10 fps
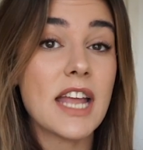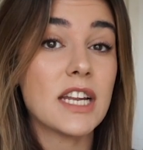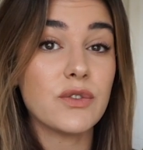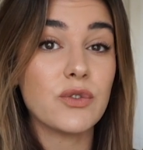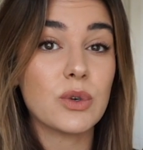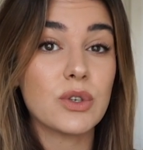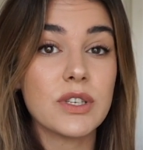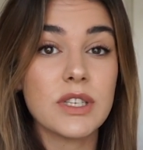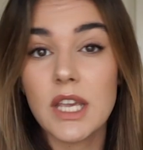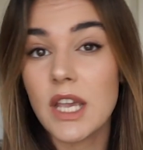And if you want to
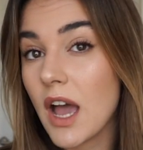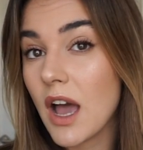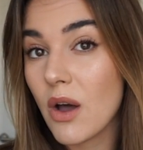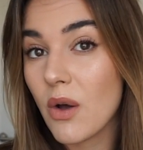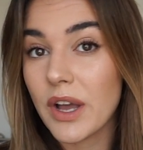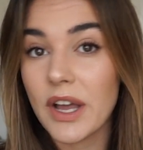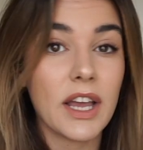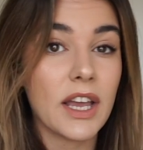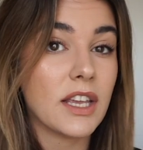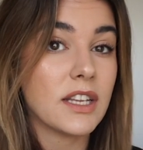see how
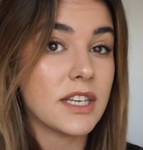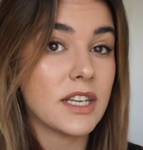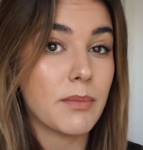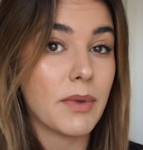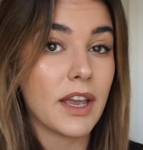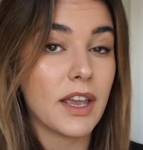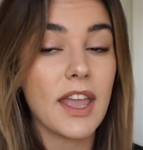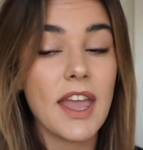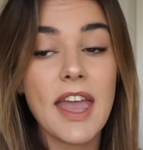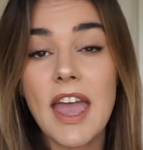I did my
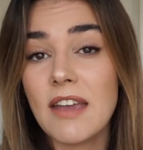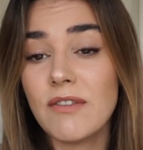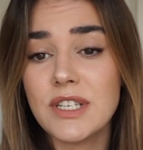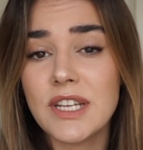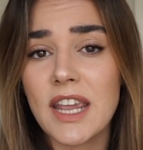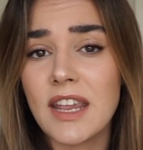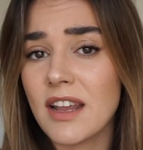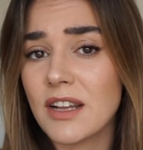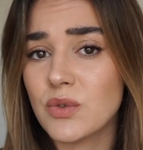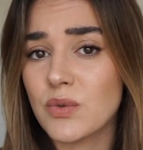everyday
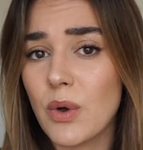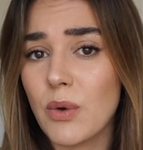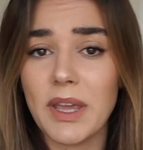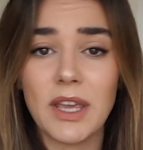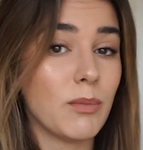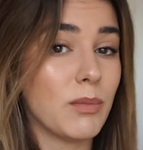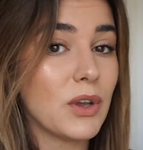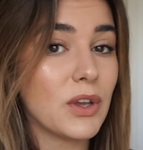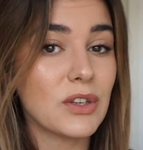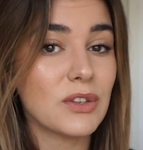natural makeup
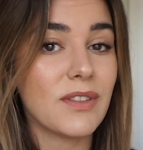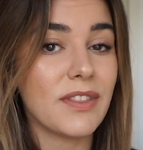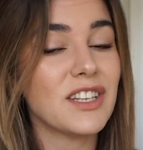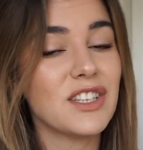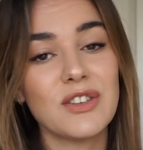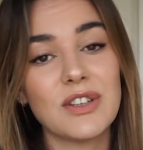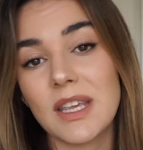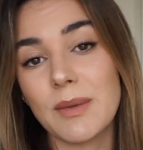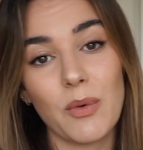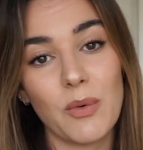look, then just
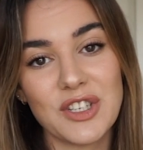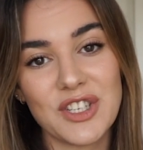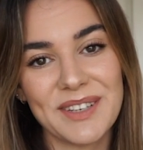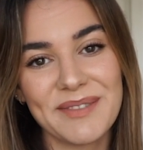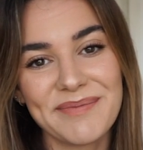keep on watching.